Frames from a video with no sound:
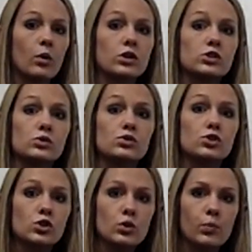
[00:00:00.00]
We're going to choose
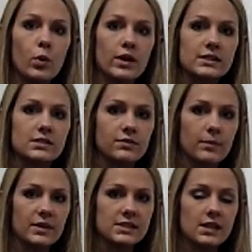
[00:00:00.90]
2 points
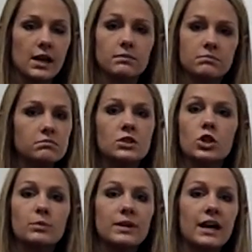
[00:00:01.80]
from this line.
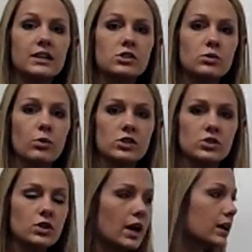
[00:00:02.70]
Could be any 2
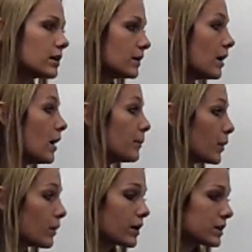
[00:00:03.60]
points you like,
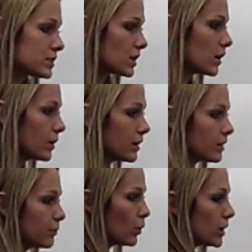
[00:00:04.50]
but we're going to start with
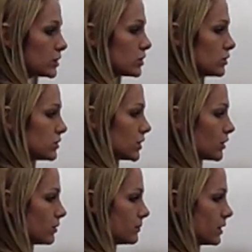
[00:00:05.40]
point
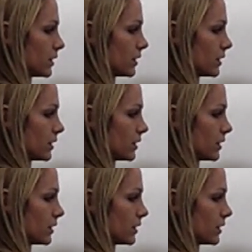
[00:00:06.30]
22.